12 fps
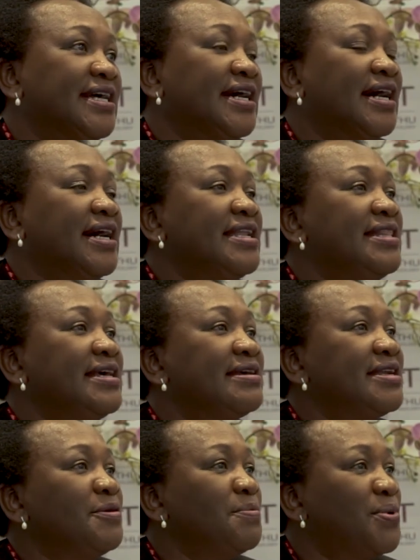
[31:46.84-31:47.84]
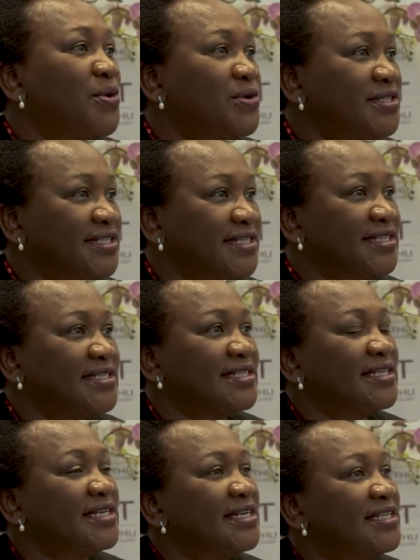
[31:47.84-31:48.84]
And they are an important
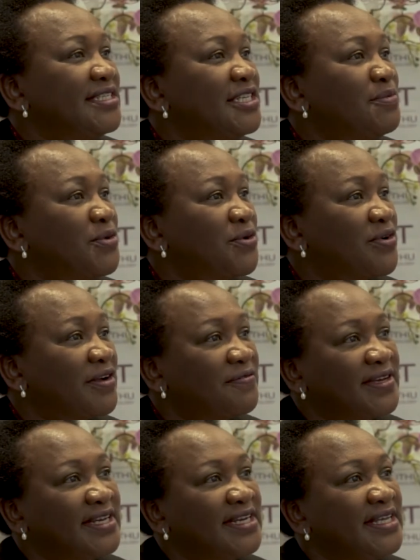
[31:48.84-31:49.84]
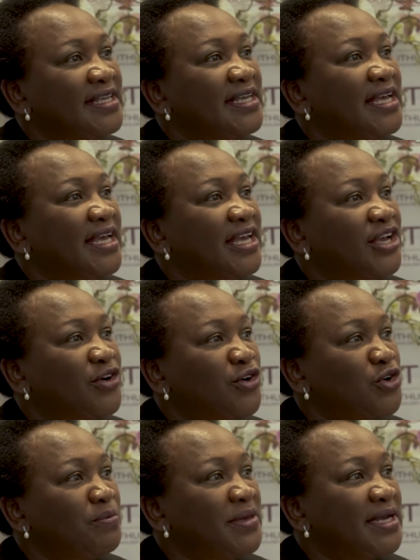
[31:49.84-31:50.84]
demographically,
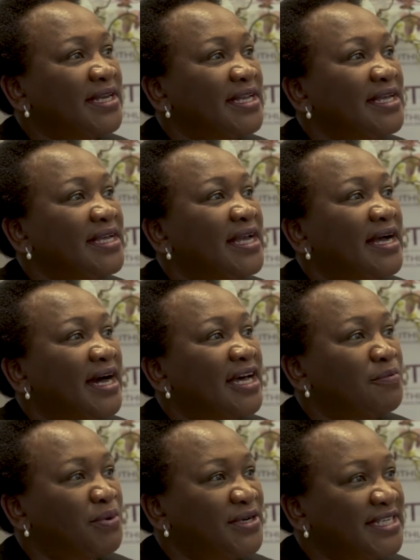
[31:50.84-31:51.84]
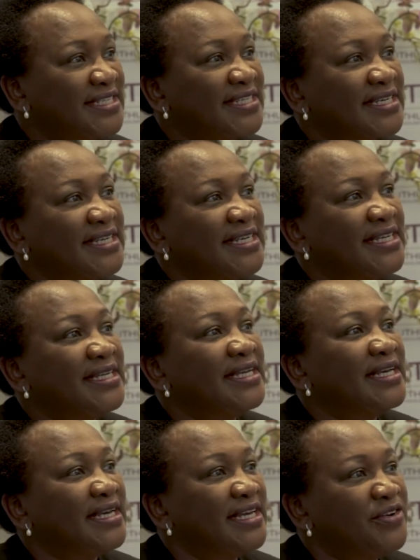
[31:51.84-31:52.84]
economically, and politically
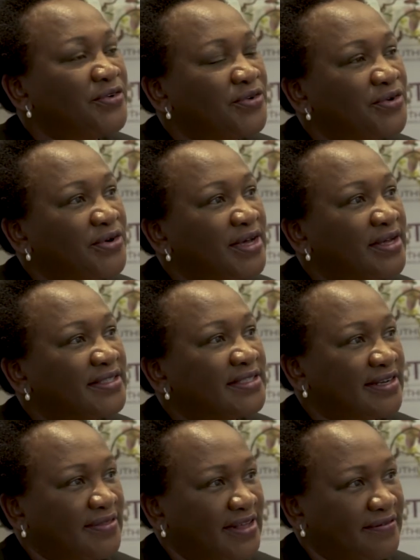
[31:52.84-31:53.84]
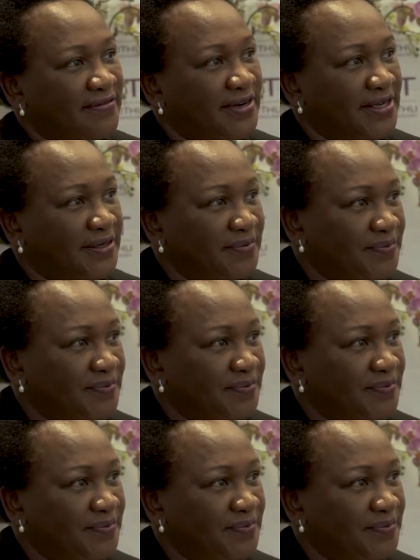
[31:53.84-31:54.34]
in rural South Africa.